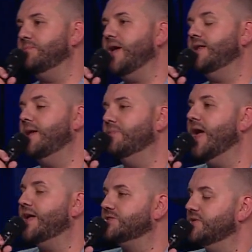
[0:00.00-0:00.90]
a man named
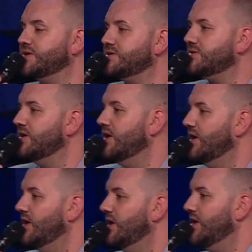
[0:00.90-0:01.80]
Lazarus.
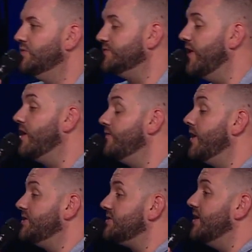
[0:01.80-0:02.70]
He was very,
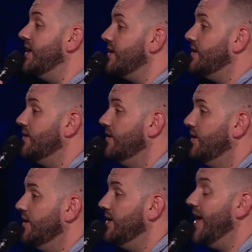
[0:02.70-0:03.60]
very sick,
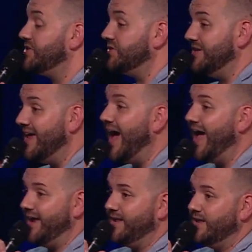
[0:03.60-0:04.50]
and he actually
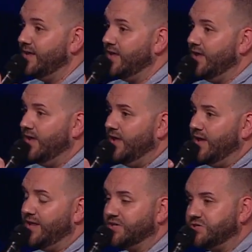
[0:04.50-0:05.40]
died.
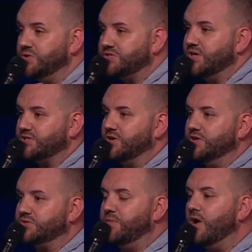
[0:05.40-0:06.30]
And he had two
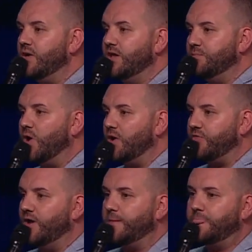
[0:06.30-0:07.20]
sisters, Mary and
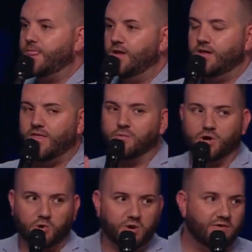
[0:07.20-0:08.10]
Martha. They were
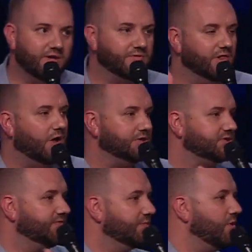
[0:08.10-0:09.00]
grieving the loss
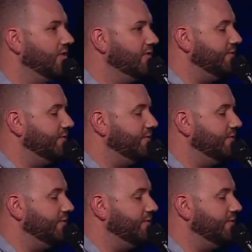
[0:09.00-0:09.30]
of their brother